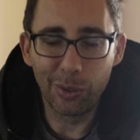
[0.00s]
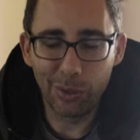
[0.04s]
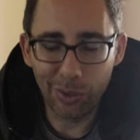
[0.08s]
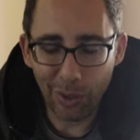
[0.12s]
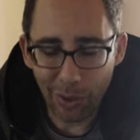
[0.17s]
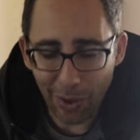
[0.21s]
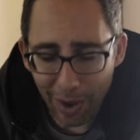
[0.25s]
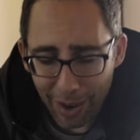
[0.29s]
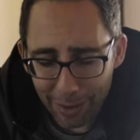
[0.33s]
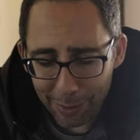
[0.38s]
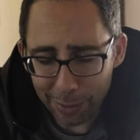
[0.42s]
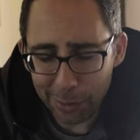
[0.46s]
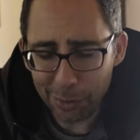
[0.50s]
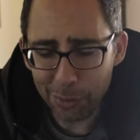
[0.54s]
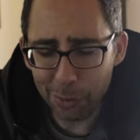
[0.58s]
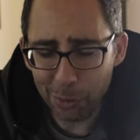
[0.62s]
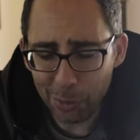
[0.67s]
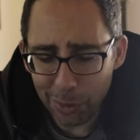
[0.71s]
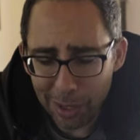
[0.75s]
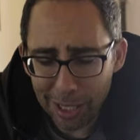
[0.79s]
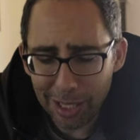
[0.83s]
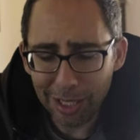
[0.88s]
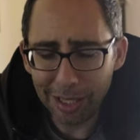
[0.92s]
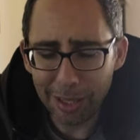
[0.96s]
So I was
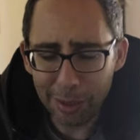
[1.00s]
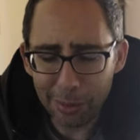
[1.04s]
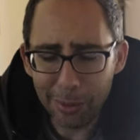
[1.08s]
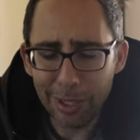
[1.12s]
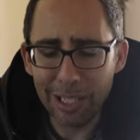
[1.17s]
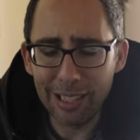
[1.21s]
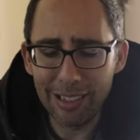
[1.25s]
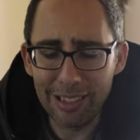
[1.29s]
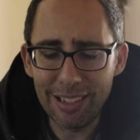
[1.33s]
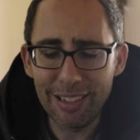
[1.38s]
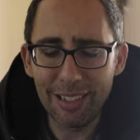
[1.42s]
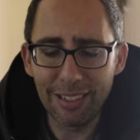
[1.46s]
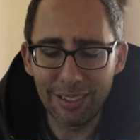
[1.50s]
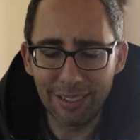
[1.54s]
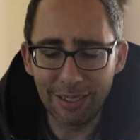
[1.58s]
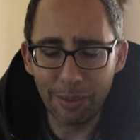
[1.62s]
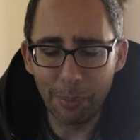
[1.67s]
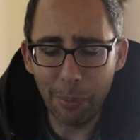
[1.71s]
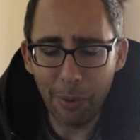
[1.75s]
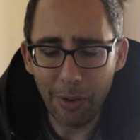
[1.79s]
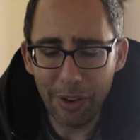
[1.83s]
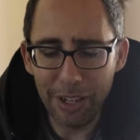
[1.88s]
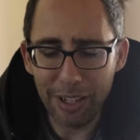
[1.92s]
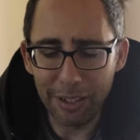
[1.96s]
really, really
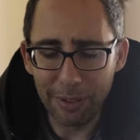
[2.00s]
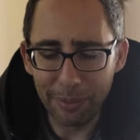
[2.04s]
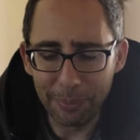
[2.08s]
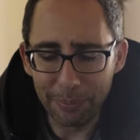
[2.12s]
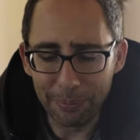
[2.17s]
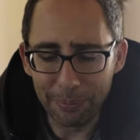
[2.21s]
disappointed.